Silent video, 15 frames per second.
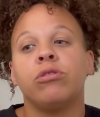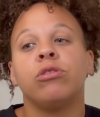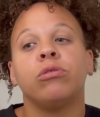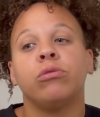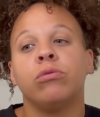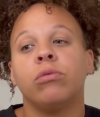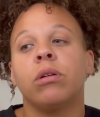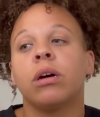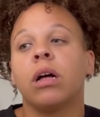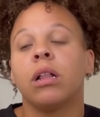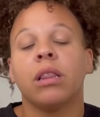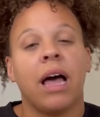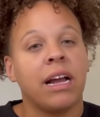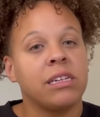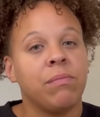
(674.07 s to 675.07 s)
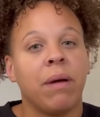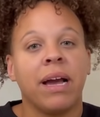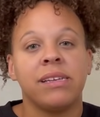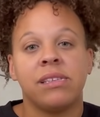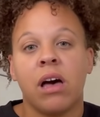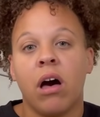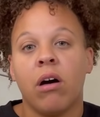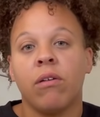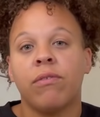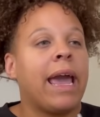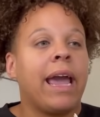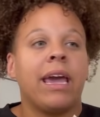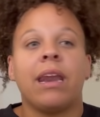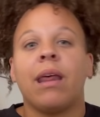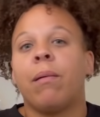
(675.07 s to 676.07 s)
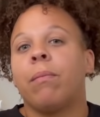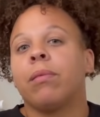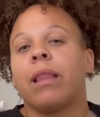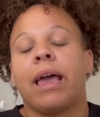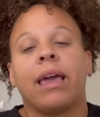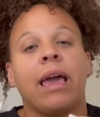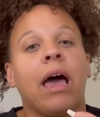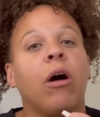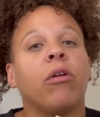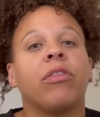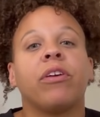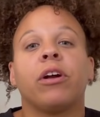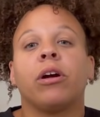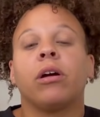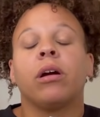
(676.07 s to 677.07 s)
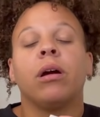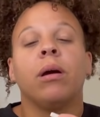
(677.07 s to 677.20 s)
to collect myself, gain a like healthier